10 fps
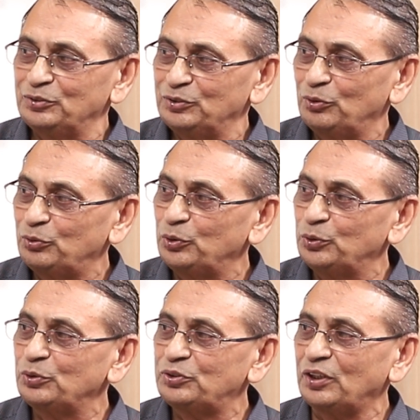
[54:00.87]
you have to
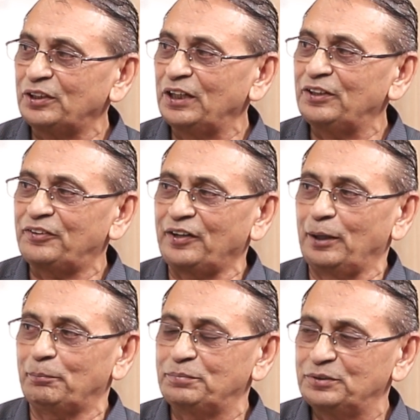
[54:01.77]
use certain
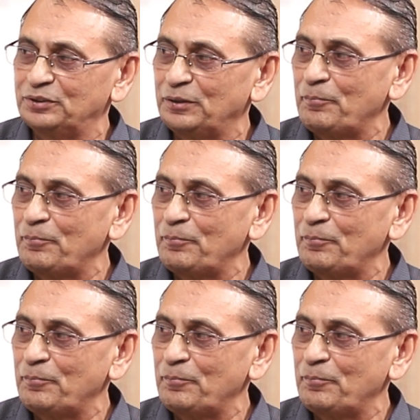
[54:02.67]
traps,